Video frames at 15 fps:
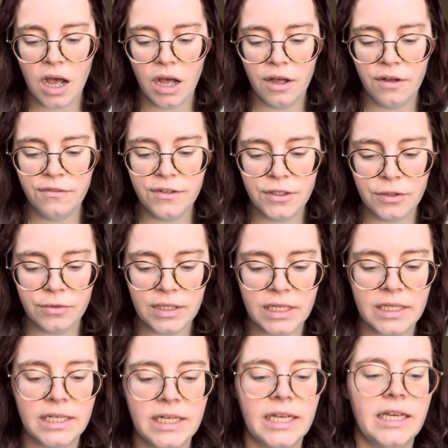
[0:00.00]
of
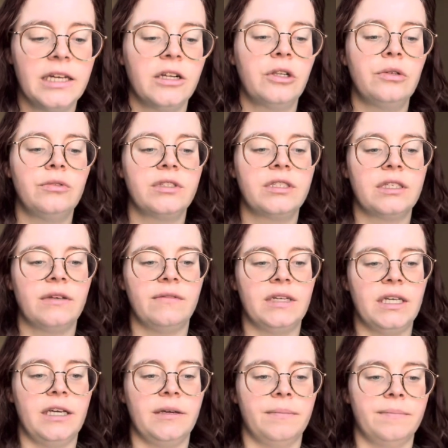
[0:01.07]
union and
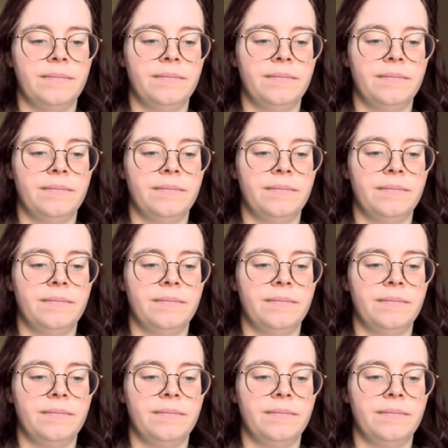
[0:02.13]
inclusivity.